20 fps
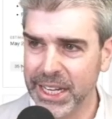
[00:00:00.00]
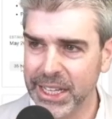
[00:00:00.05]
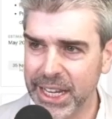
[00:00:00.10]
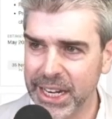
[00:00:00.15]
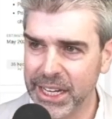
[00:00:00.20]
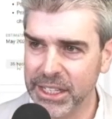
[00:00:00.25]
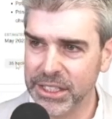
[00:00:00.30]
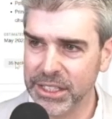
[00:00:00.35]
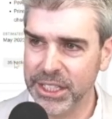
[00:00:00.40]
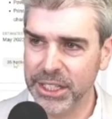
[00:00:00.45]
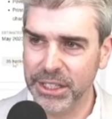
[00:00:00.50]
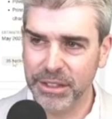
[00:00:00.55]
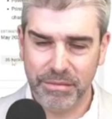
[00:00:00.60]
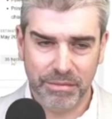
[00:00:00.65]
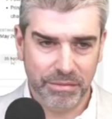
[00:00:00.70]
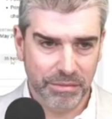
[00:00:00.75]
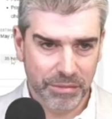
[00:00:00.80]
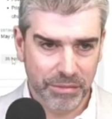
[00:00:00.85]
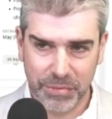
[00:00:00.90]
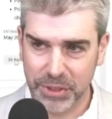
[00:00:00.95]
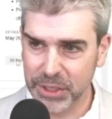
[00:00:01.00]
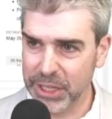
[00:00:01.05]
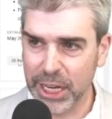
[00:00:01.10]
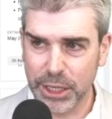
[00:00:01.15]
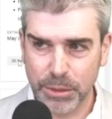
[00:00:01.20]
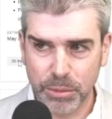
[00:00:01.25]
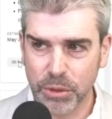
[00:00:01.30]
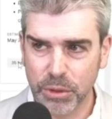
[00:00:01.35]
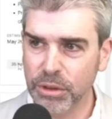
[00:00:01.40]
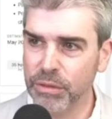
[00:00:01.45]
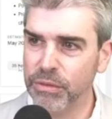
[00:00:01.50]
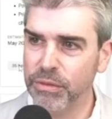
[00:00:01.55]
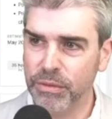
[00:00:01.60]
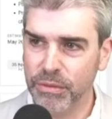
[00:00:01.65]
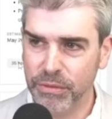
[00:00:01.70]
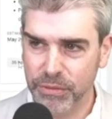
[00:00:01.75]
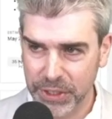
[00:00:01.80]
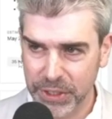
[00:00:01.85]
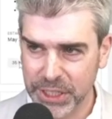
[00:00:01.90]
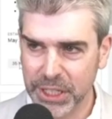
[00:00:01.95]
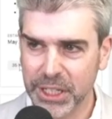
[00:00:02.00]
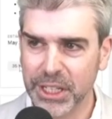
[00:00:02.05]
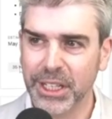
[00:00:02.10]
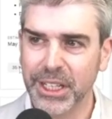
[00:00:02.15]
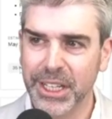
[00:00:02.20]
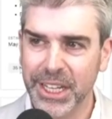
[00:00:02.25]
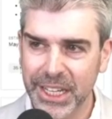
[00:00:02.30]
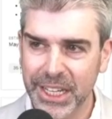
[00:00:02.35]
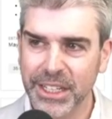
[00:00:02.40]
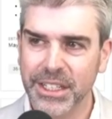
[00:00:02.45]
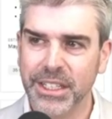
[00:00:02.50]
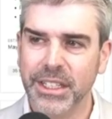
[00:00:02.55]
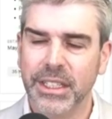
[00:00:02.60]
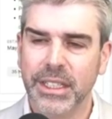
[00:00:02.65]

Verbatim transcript: That is the dashboard physical kit,